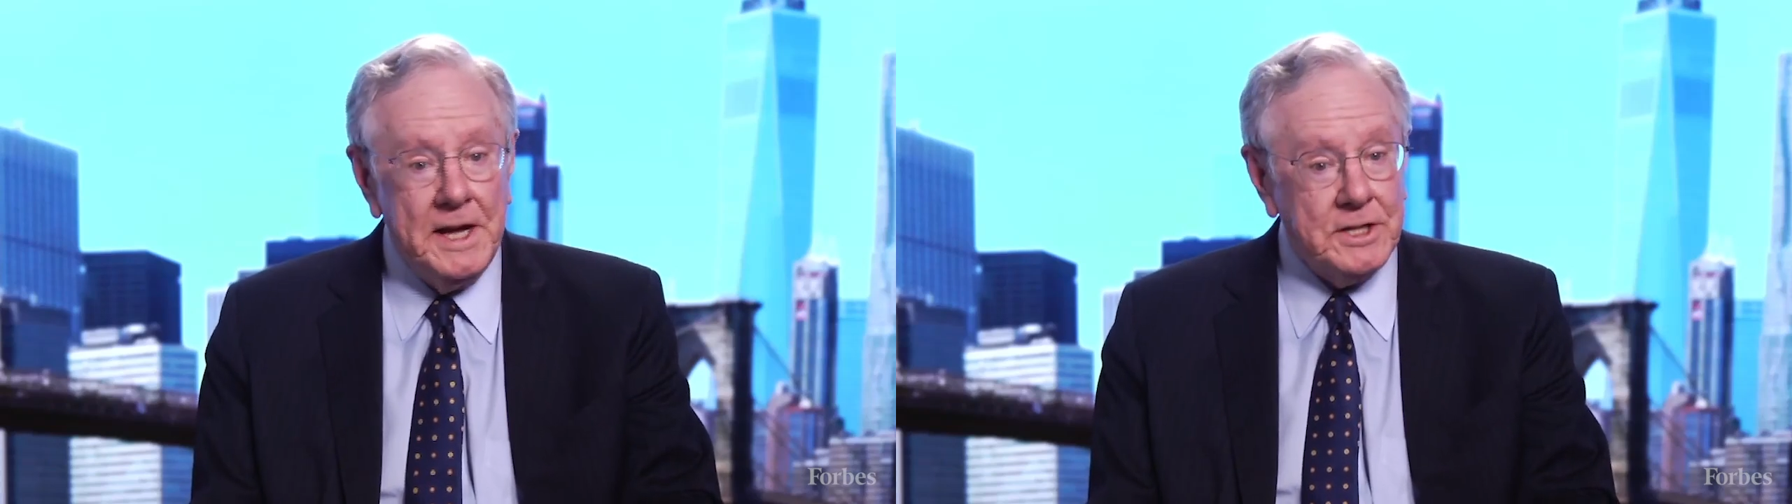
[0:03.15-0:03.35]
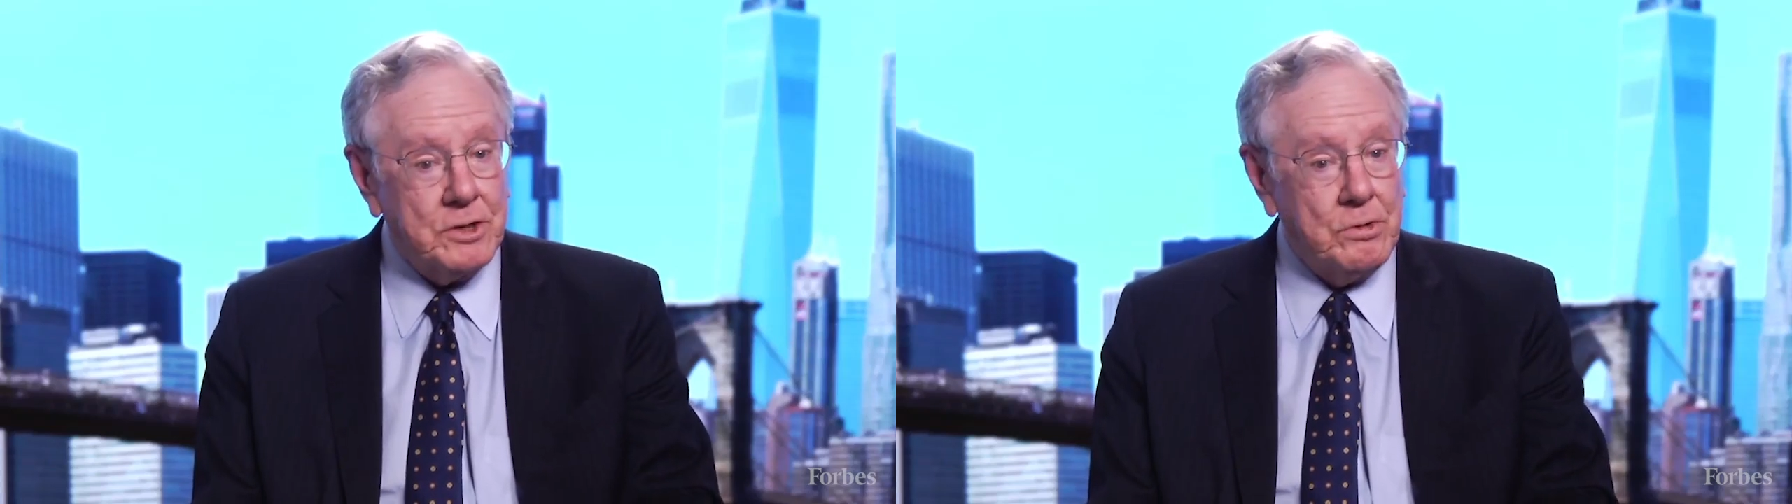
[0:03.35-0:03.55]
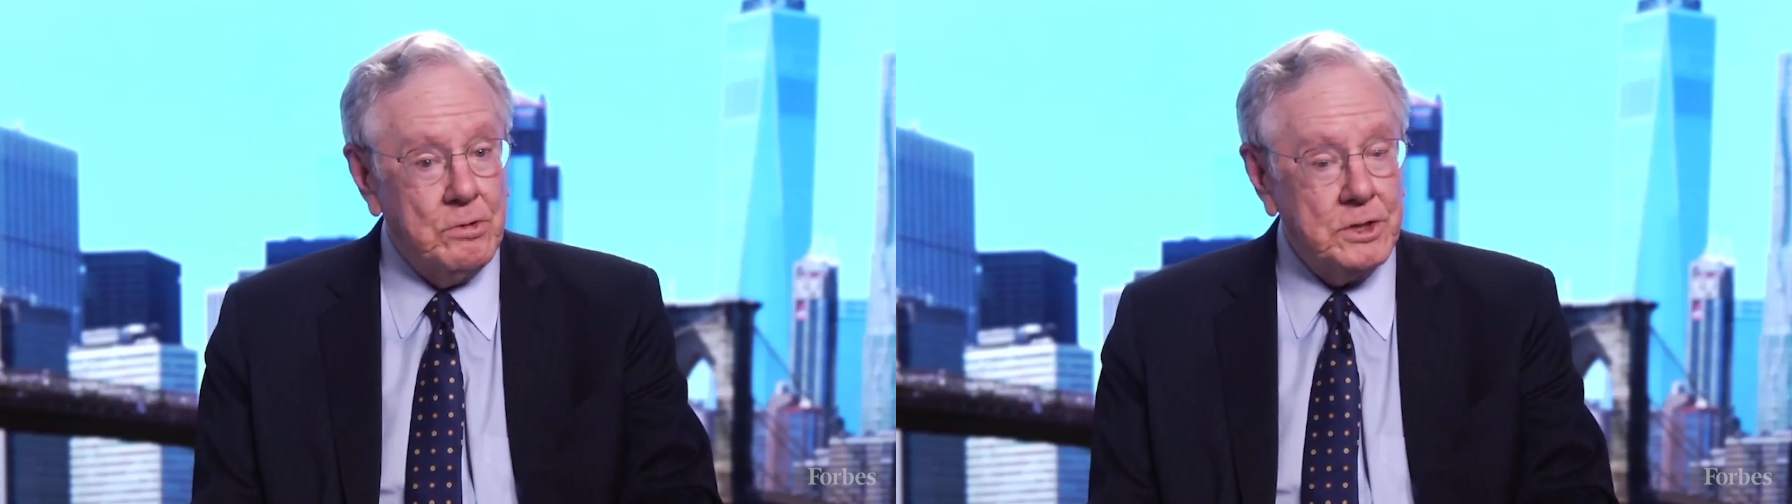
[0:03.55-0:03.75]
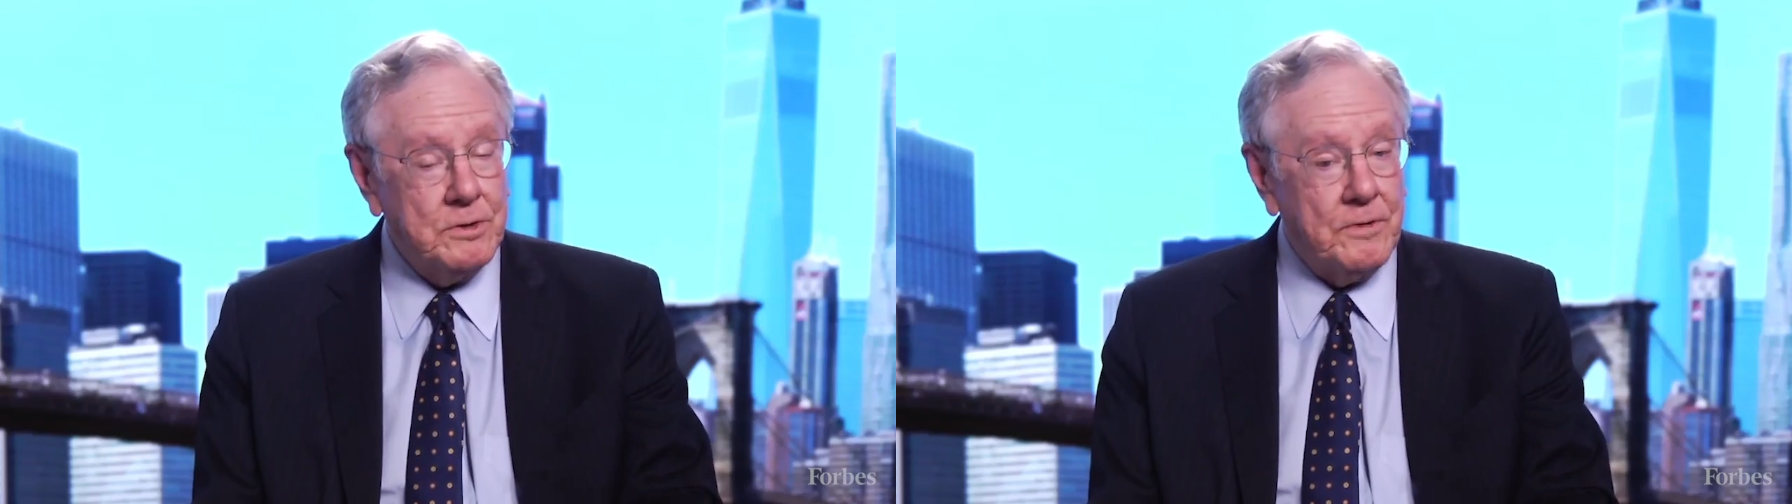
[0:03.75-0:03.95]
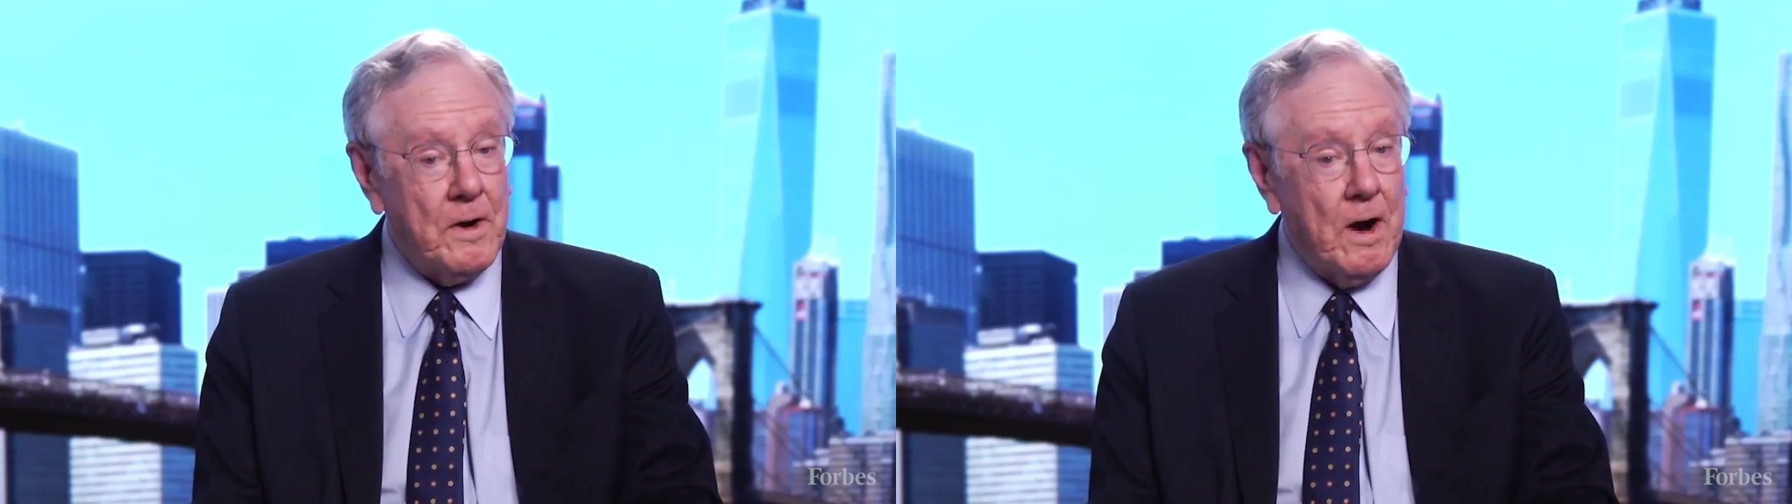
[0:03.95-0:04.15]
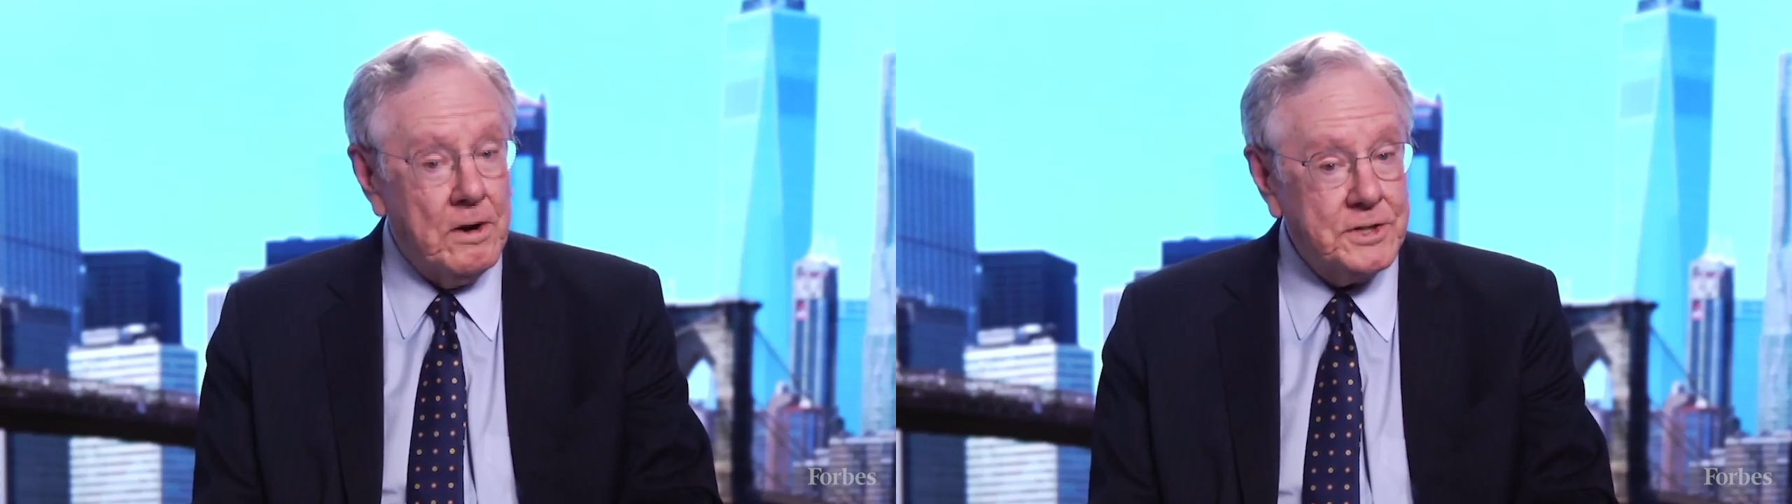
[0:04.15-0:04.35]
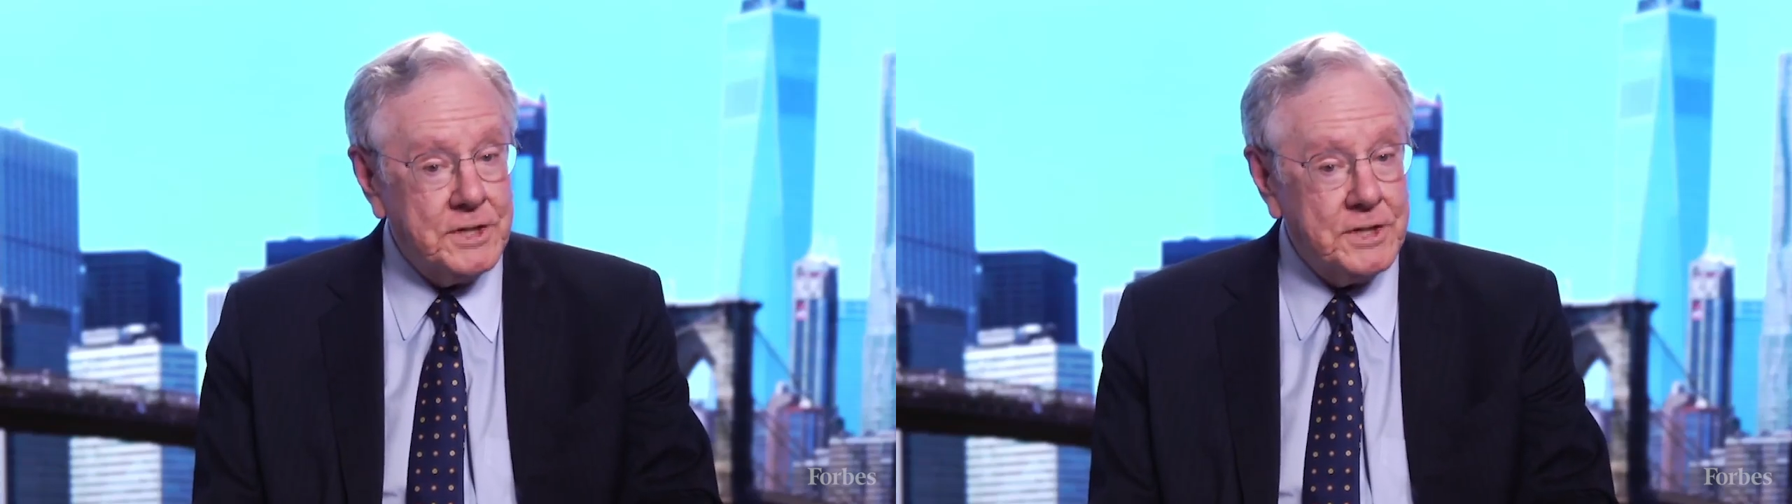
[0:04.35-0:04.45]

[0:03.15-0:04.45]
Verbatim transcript: is crucial for our